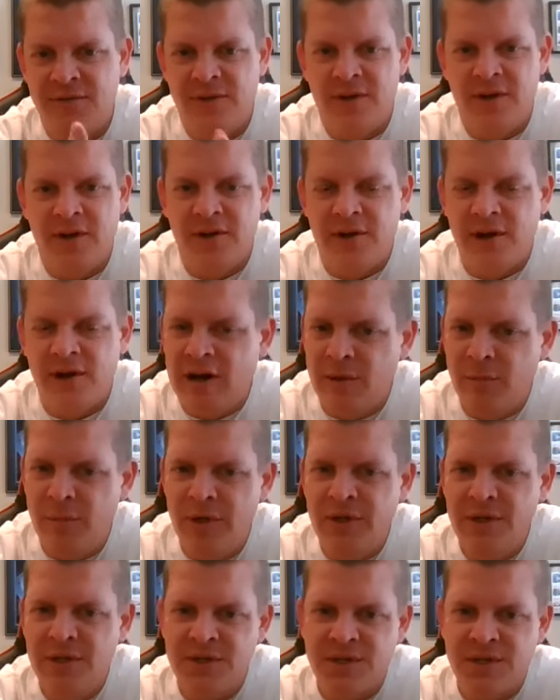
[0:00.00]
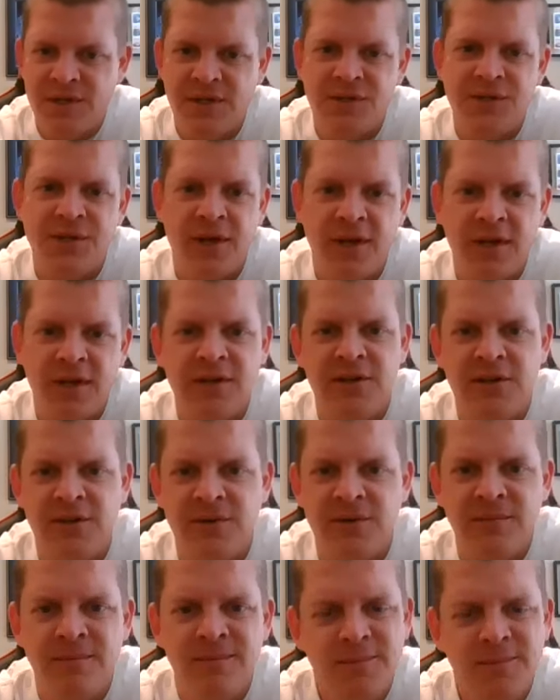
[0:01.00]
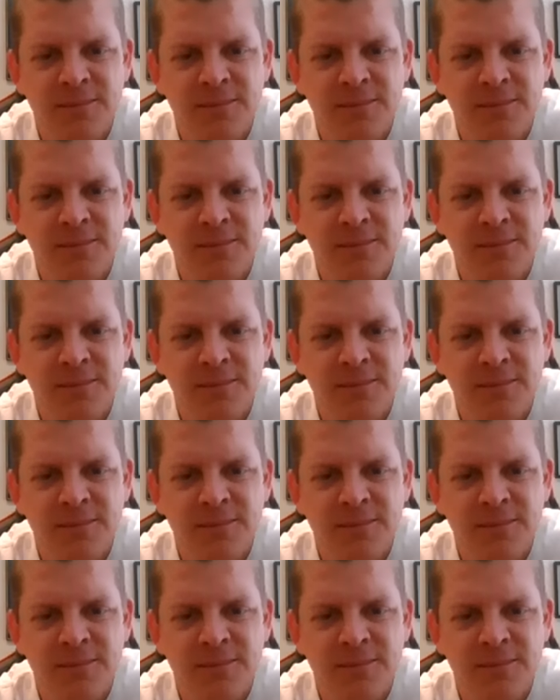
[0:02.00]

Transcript: your other hobbies, things you like to do.